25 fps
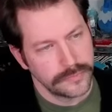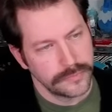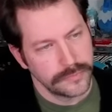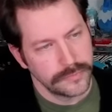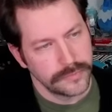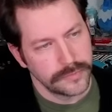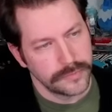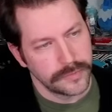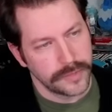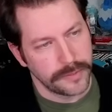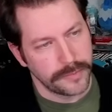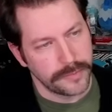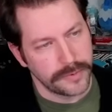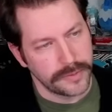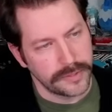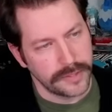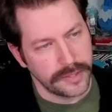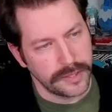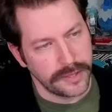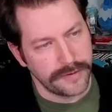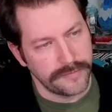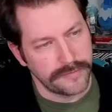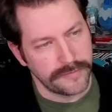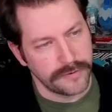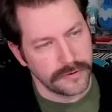They put the
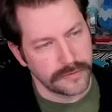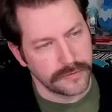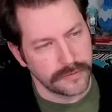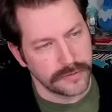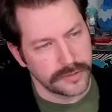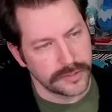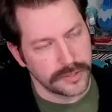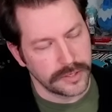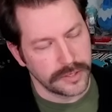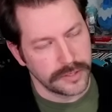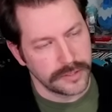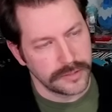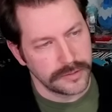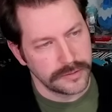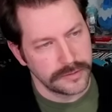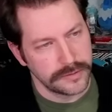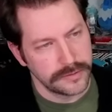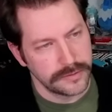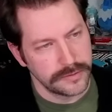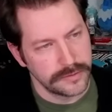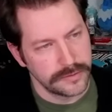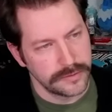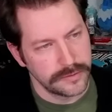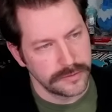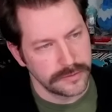leftovers on.
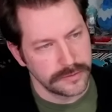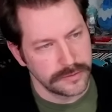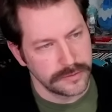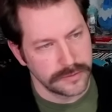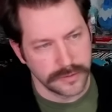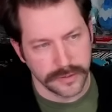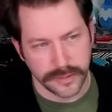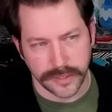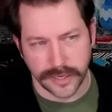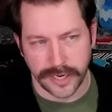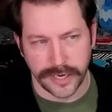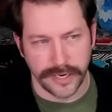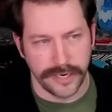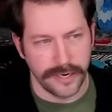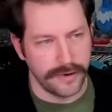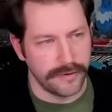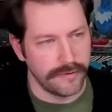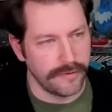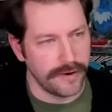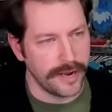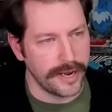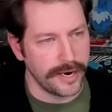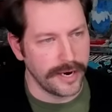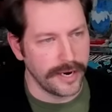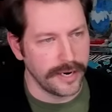They're getting it
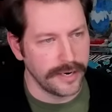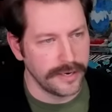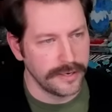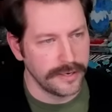ready.